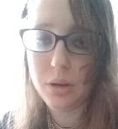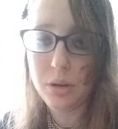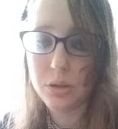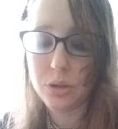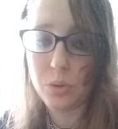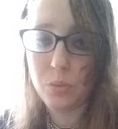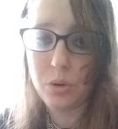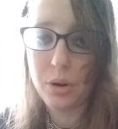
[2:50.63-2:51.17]

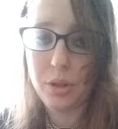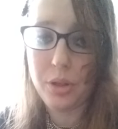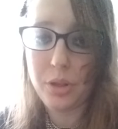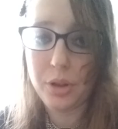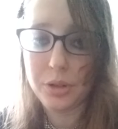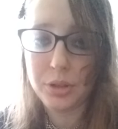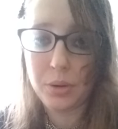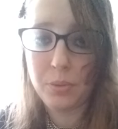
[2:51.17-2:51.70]
so one of the
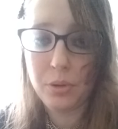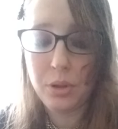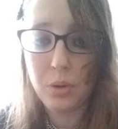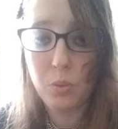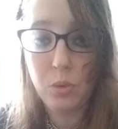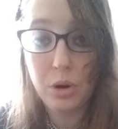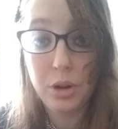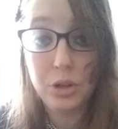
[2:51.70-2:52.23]
things I really
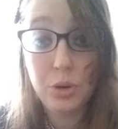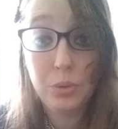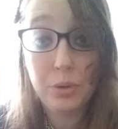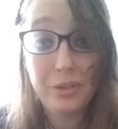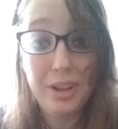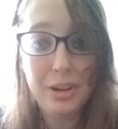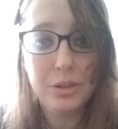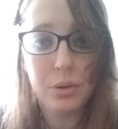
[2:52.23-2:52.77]
wanted to
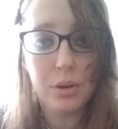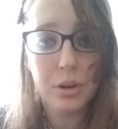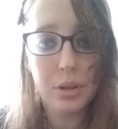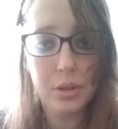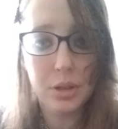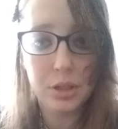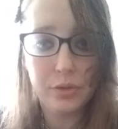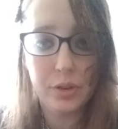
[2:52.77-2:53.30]
reflect on
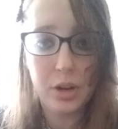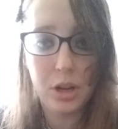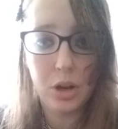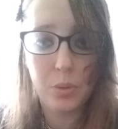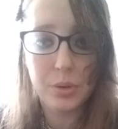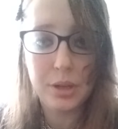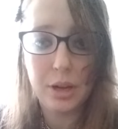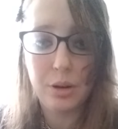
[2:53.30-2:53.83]
in this
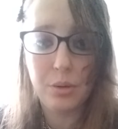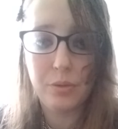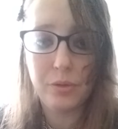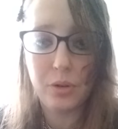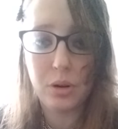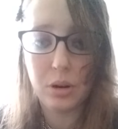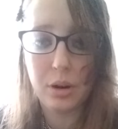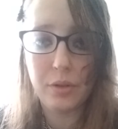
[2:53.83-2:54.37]
video was how
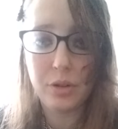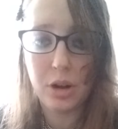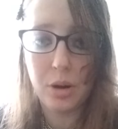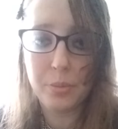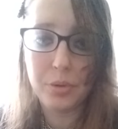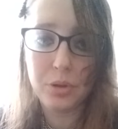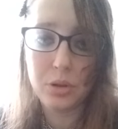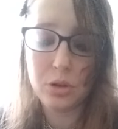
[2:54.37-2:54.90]
far I've
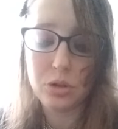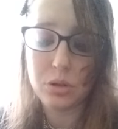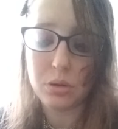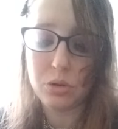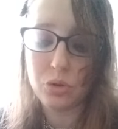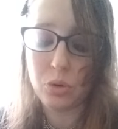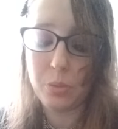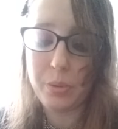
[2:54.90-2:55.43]
come in this
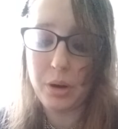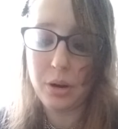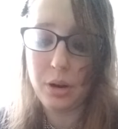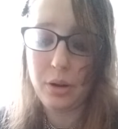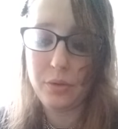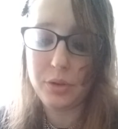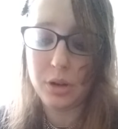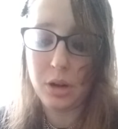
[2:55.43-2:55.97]
short
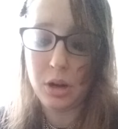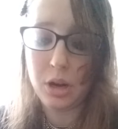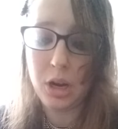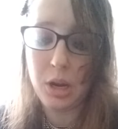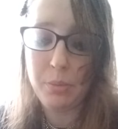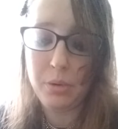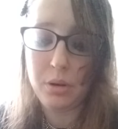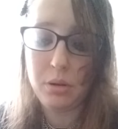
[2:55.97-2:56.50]
period of
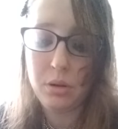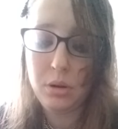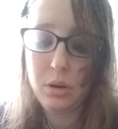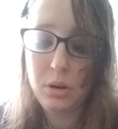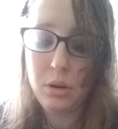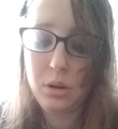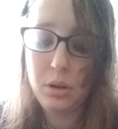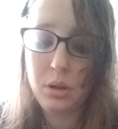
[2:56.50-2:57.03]
time and,
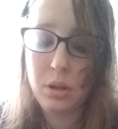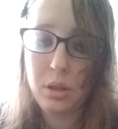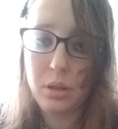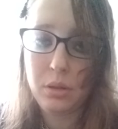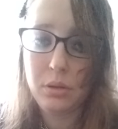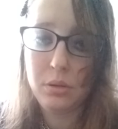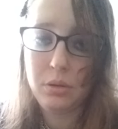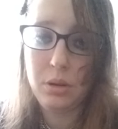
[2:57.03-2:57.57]

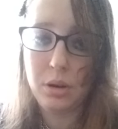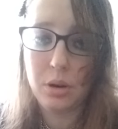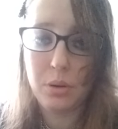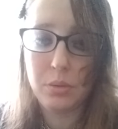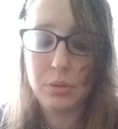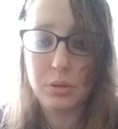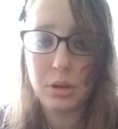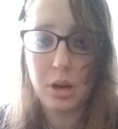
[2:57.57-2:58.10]
you
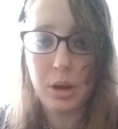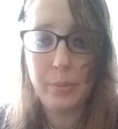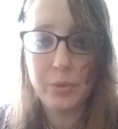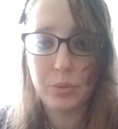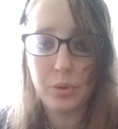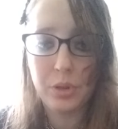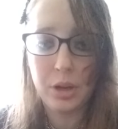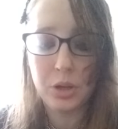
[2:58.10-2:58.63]
know,
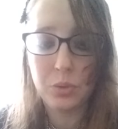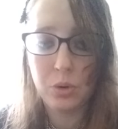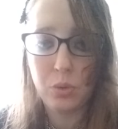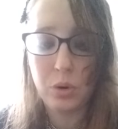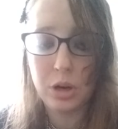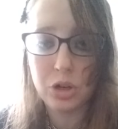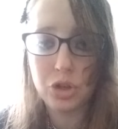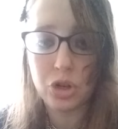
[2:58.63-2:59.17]
times where things were
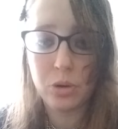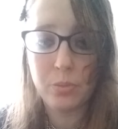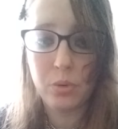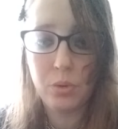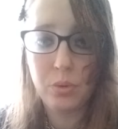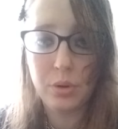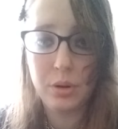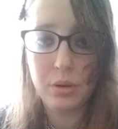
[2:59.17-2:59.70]

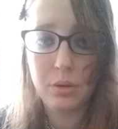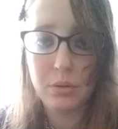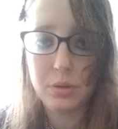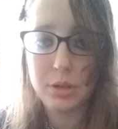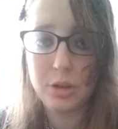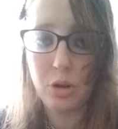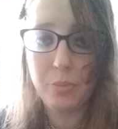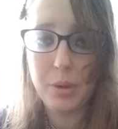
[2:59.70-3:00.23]
questionable and
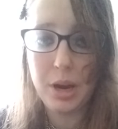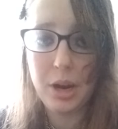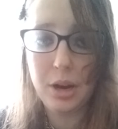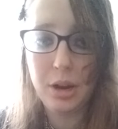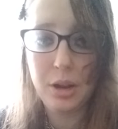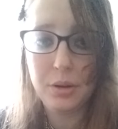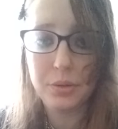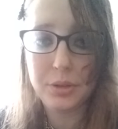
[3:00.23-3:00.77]
still made
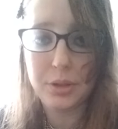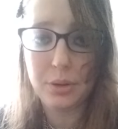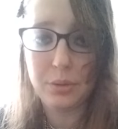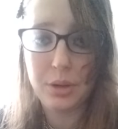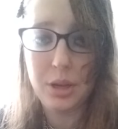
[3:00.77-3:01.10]
it, still